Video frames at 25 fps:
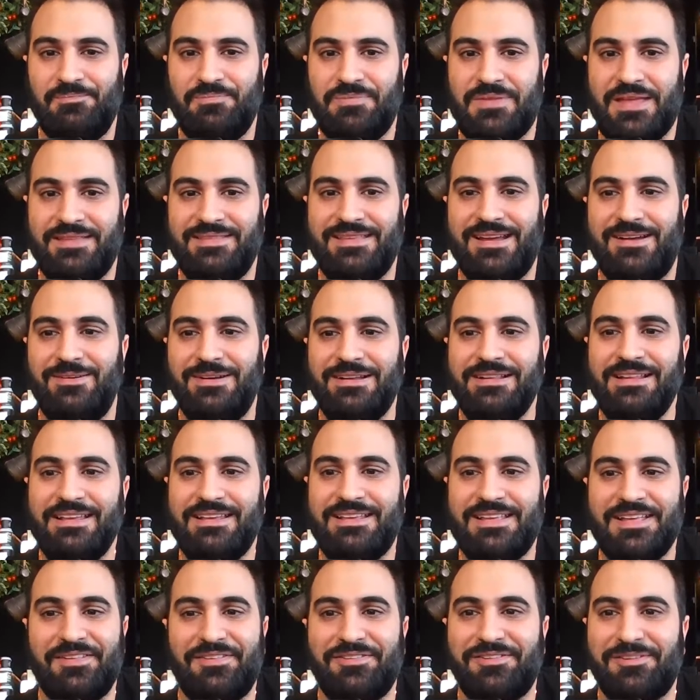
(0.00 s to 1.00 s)
And that really
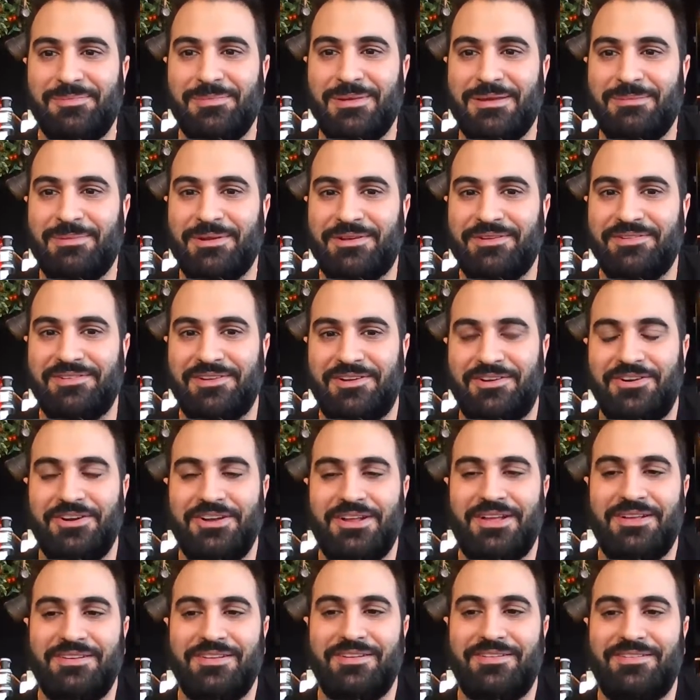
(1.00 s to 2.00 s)
gets to me because I
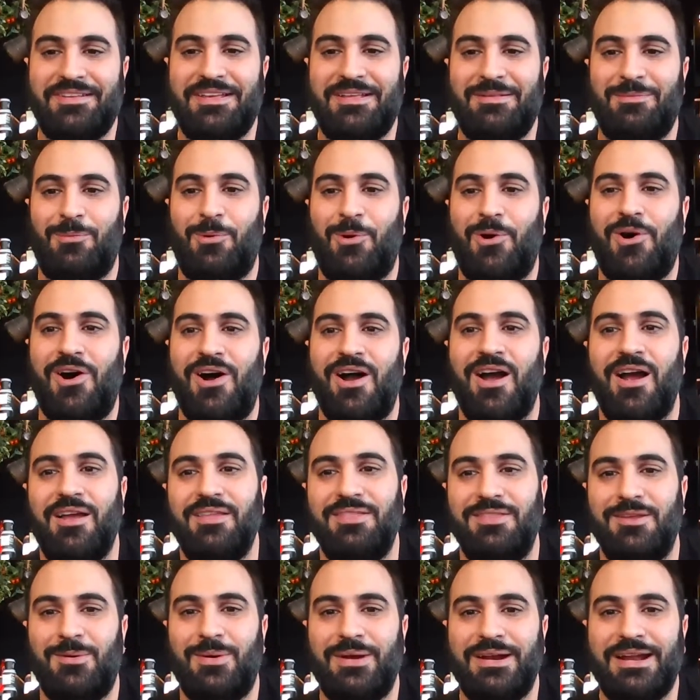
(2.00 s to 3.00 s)
don't understand why.
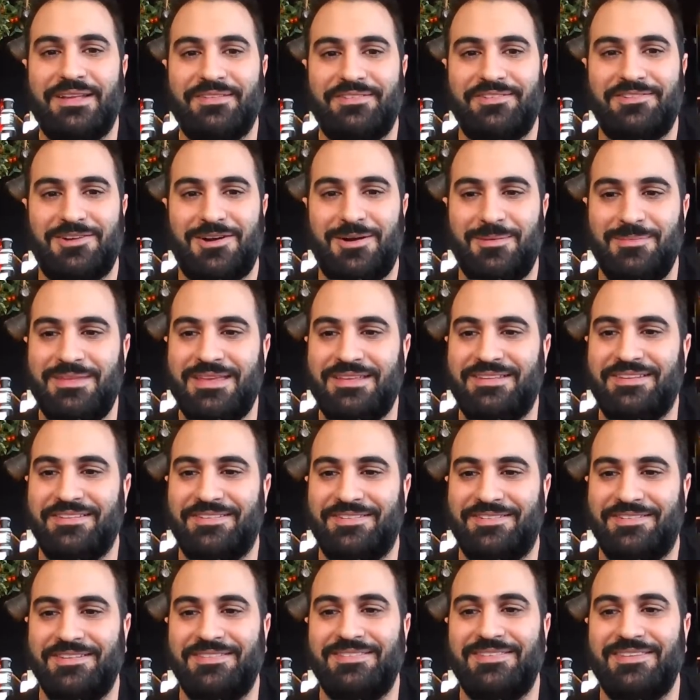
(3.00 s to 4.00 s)
No one has time there to
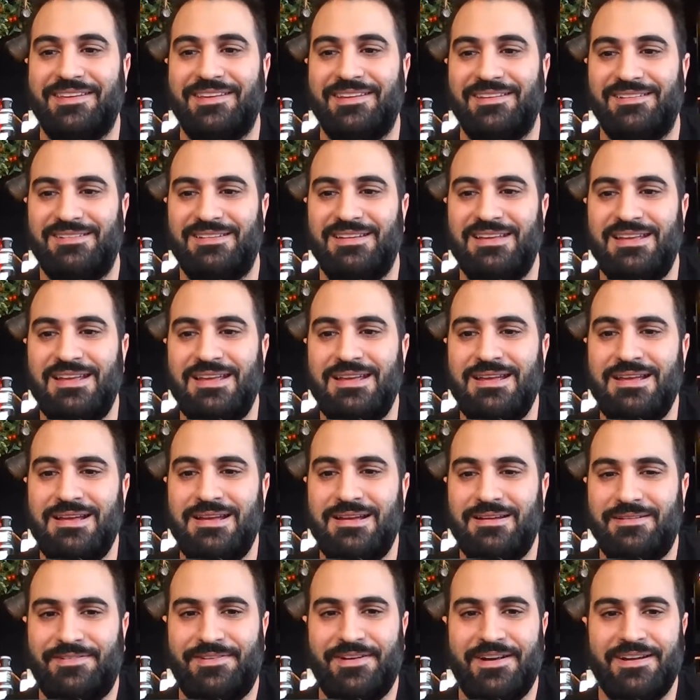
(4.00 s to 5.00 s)
sit there.
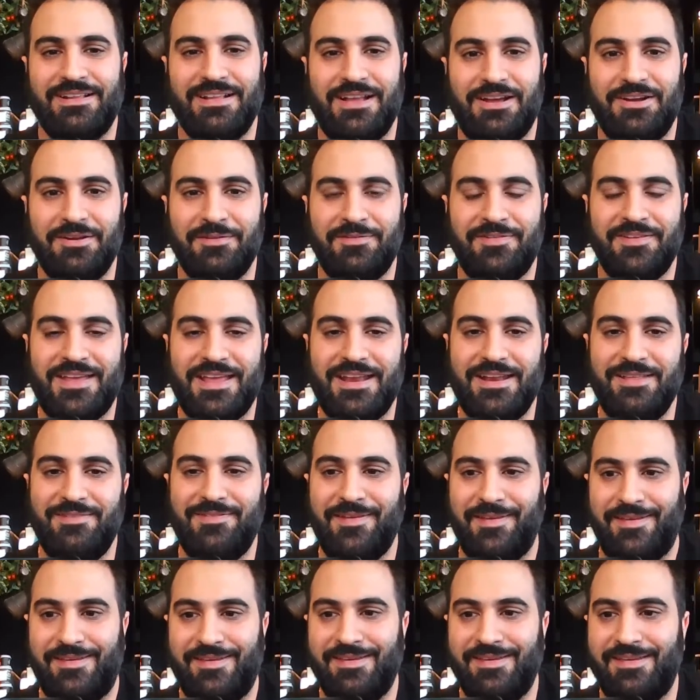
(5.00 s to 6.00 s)
Frankly, I don't think
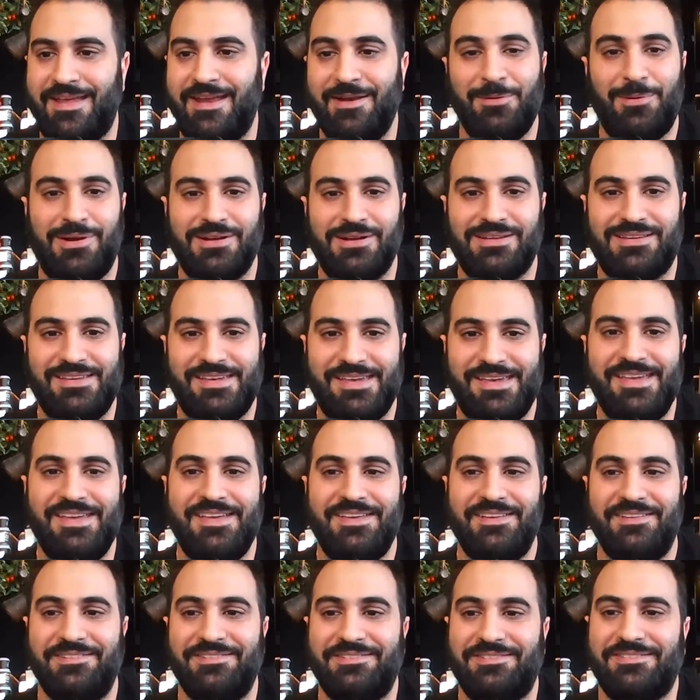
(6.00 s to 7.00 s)
anyone
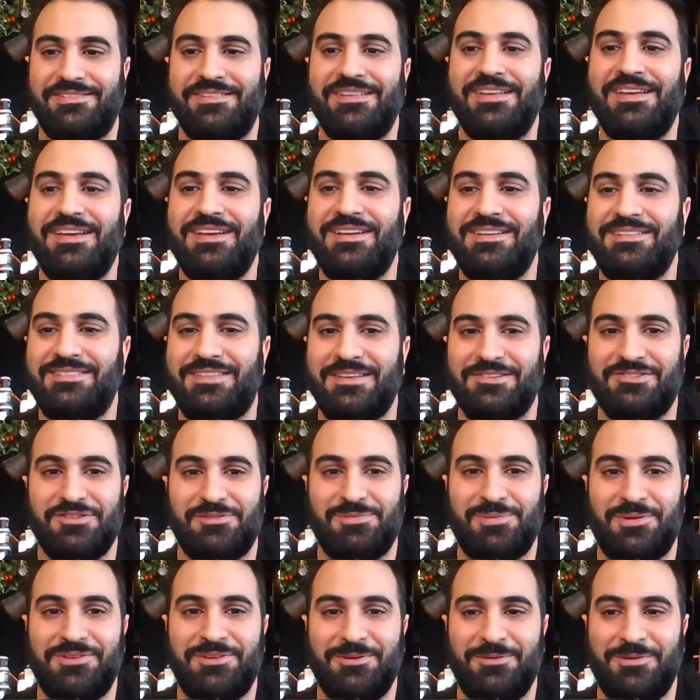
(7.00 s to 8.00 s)
cares. They
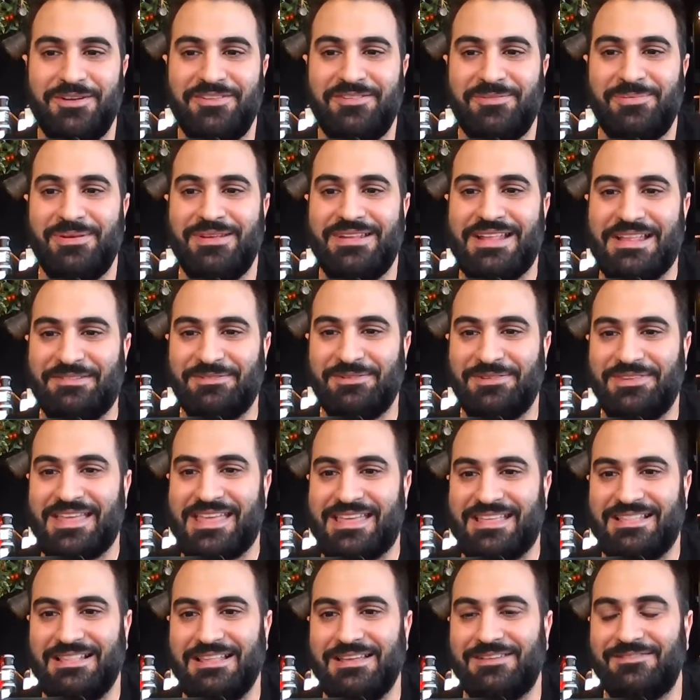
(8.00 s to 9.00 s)
just want the recipe. That's what they
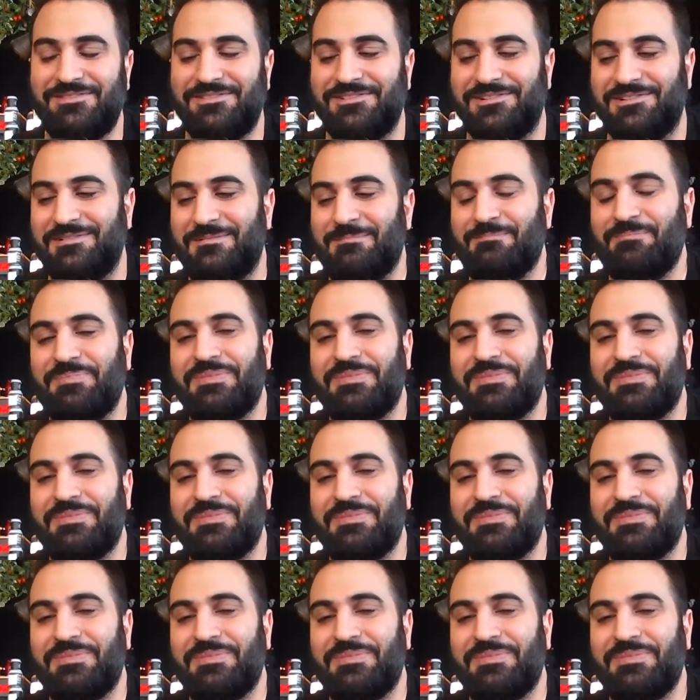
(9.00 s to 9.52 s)
click for.